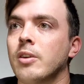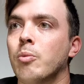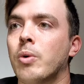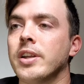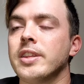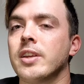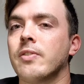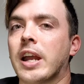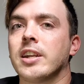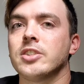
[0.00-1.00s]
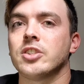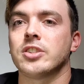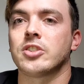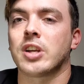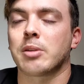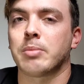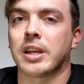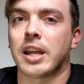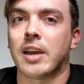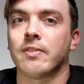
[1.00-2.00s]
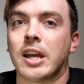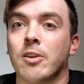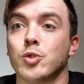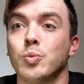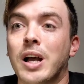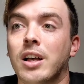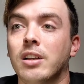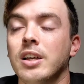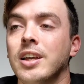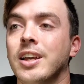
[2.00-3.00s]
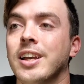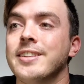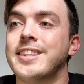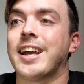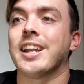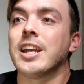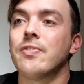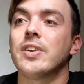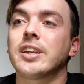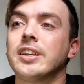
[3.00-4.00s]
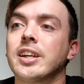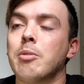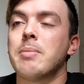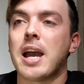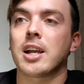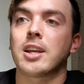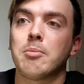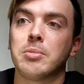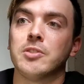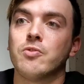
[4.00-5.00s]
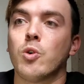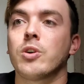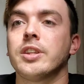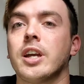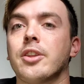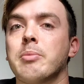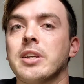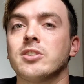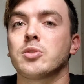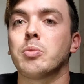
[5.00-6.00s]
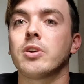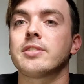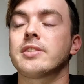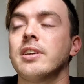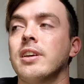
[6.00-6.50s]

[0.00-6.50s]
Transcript: One of the advantages a track might have now as well is that if it can come back before the other major sports,